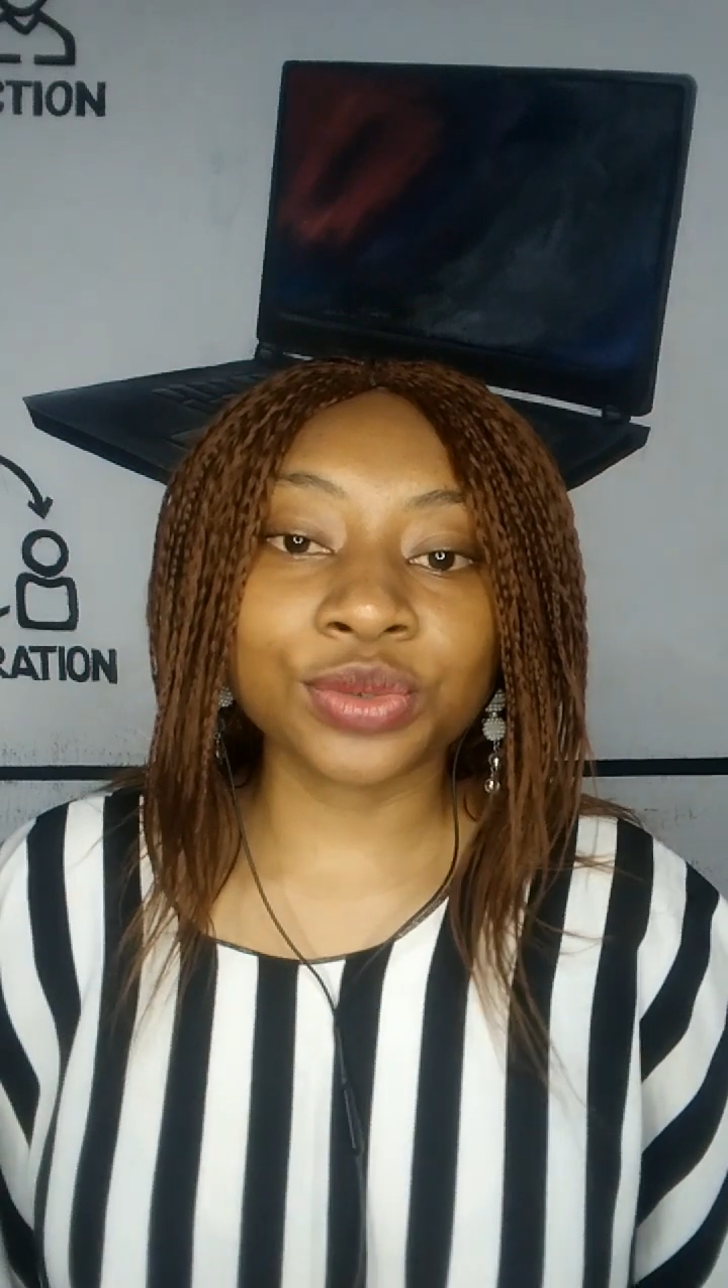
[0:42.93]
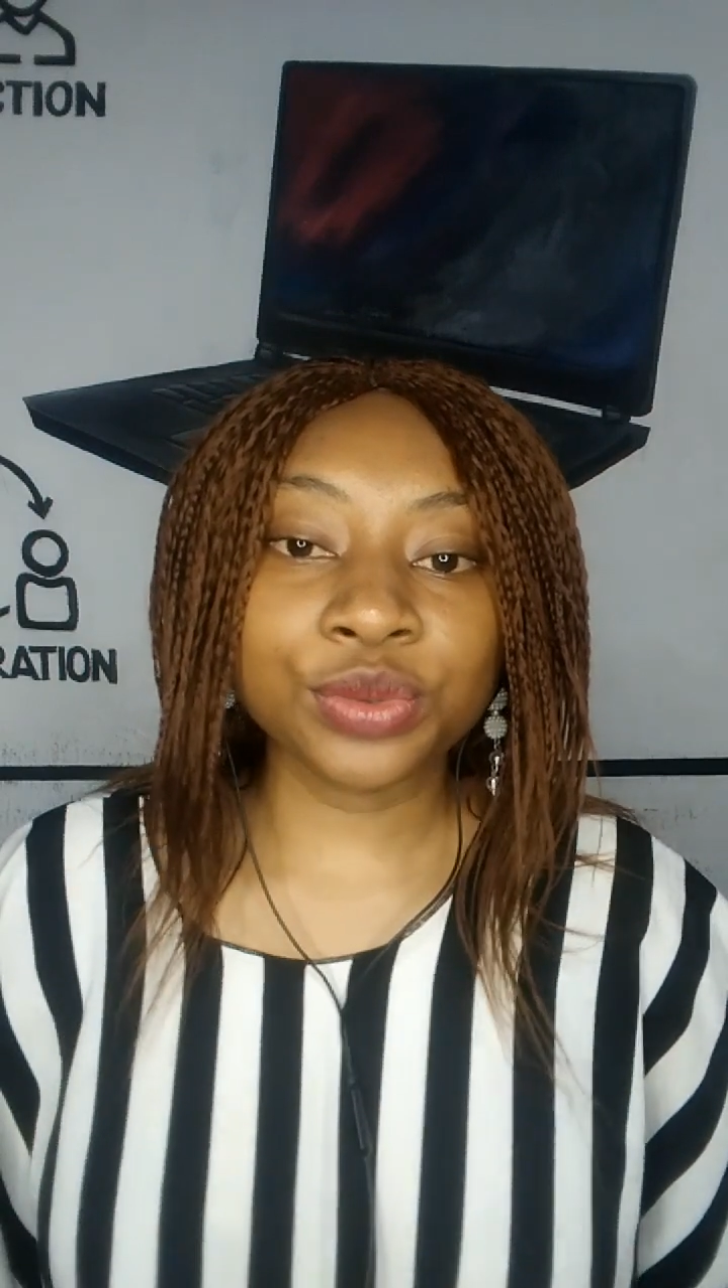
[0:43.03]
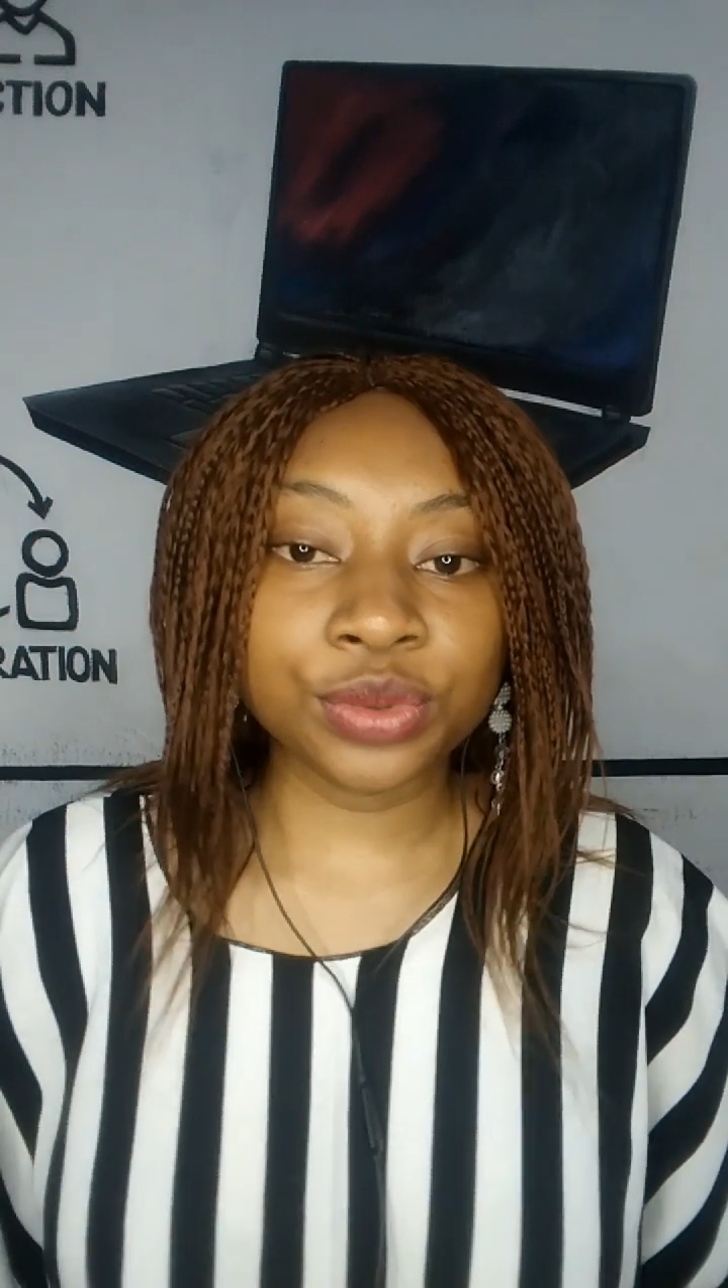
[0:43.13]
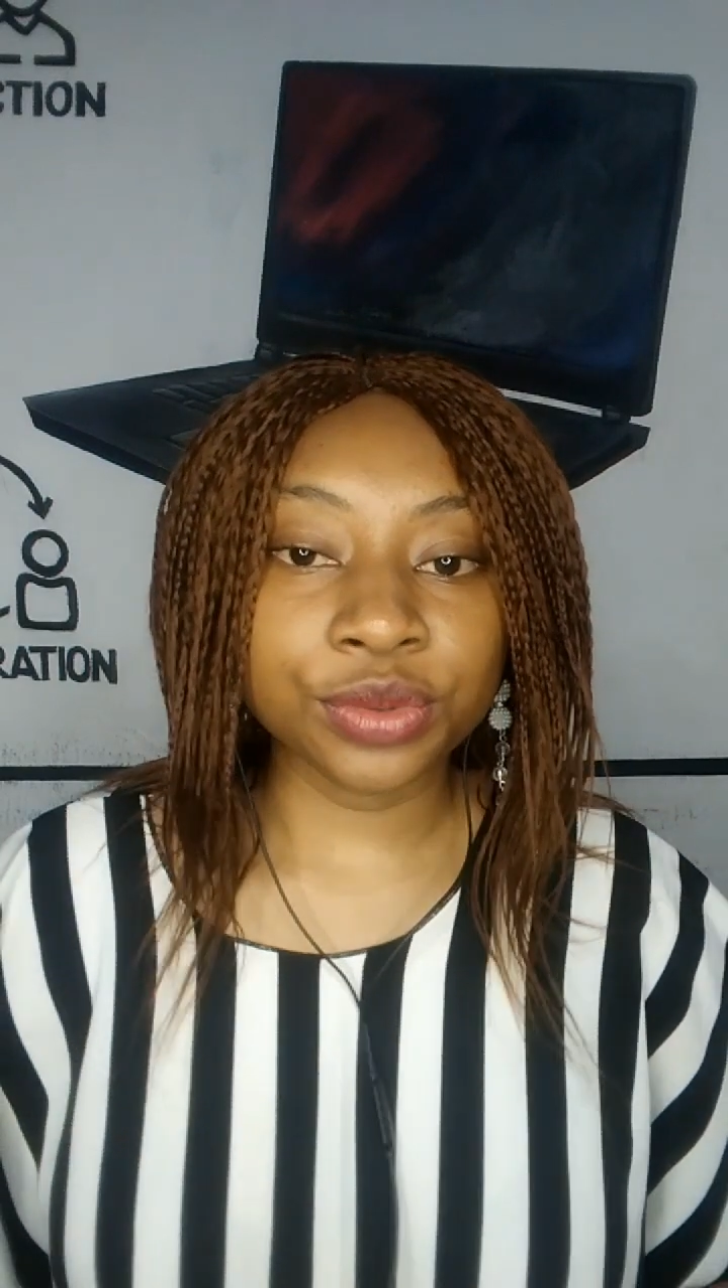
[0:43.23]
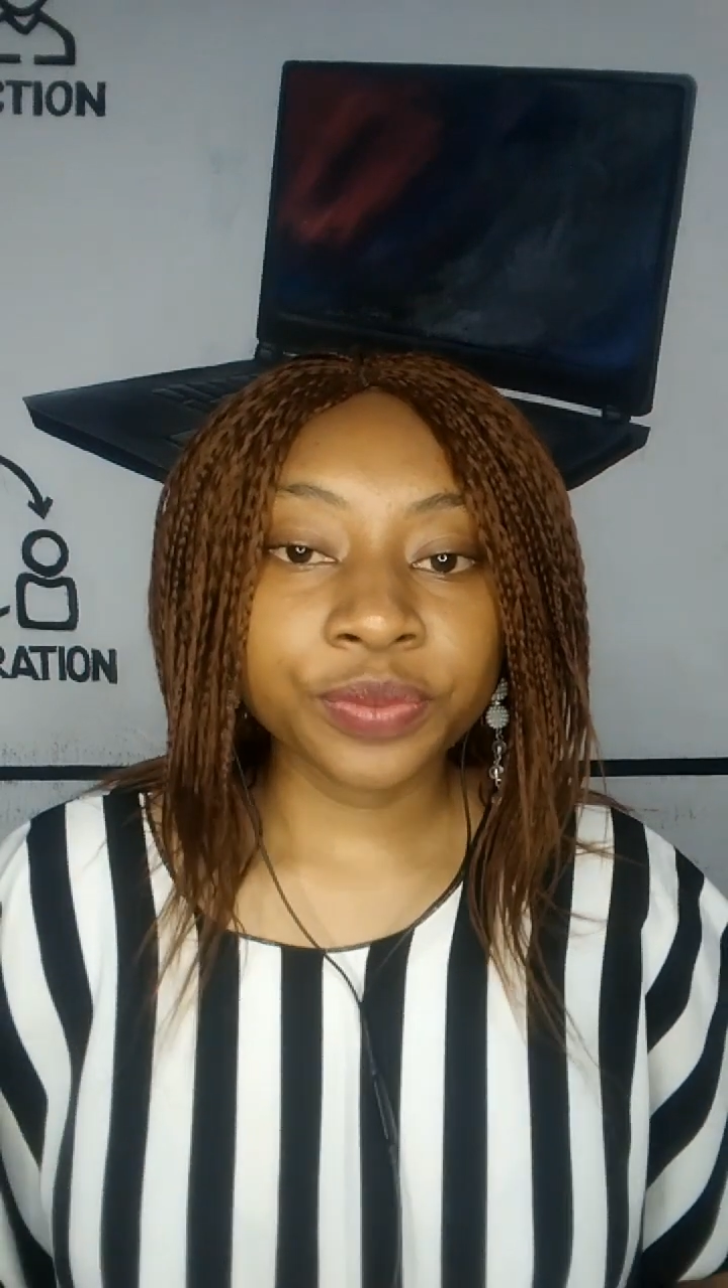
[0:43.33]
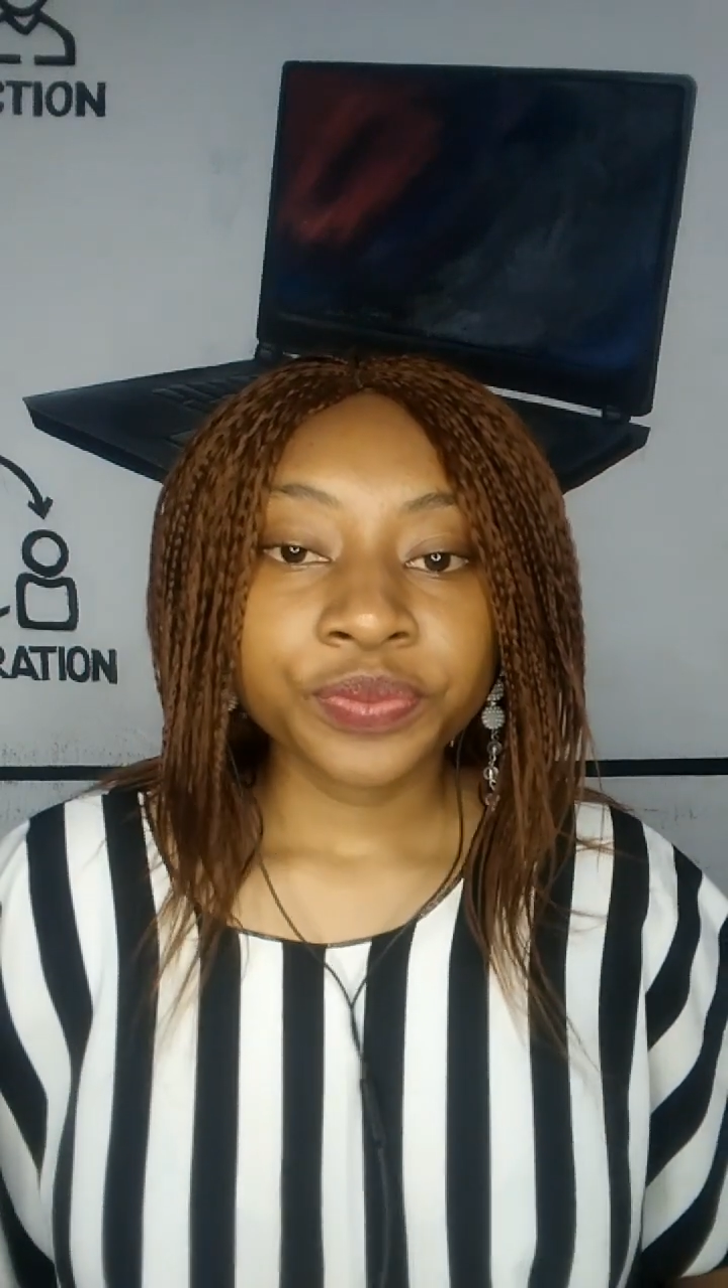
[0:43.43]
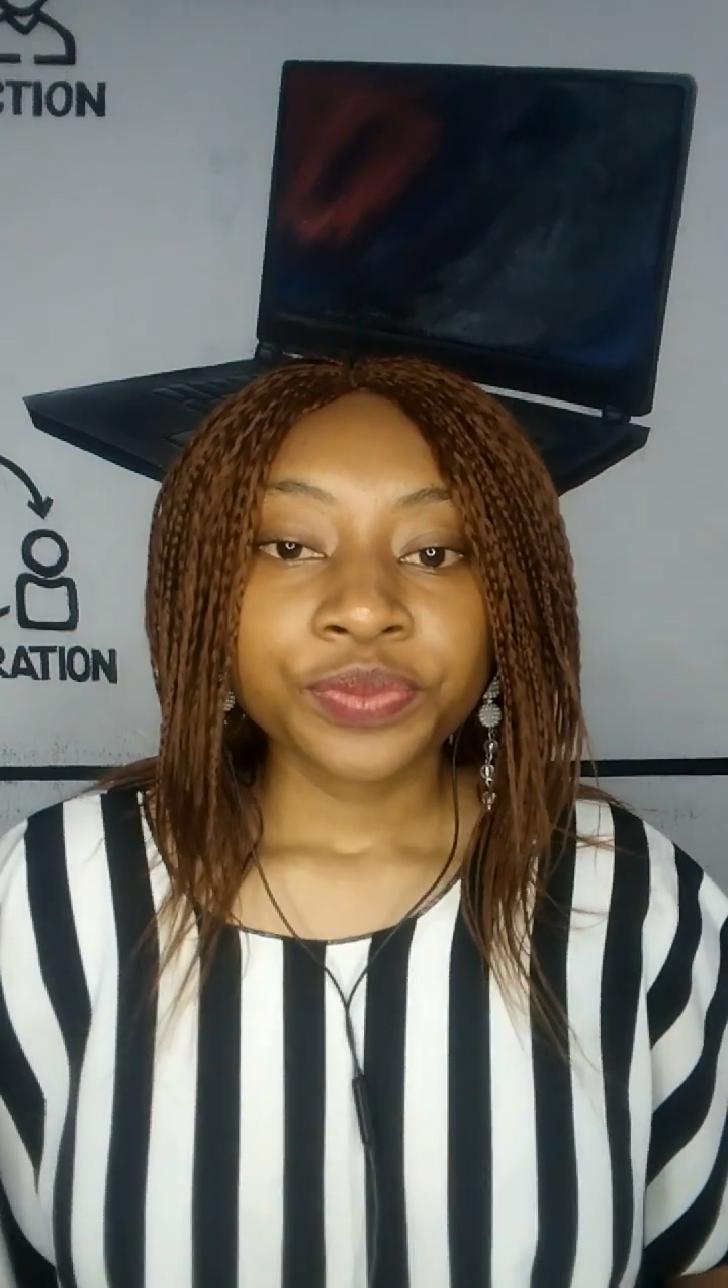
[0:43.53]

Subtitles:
to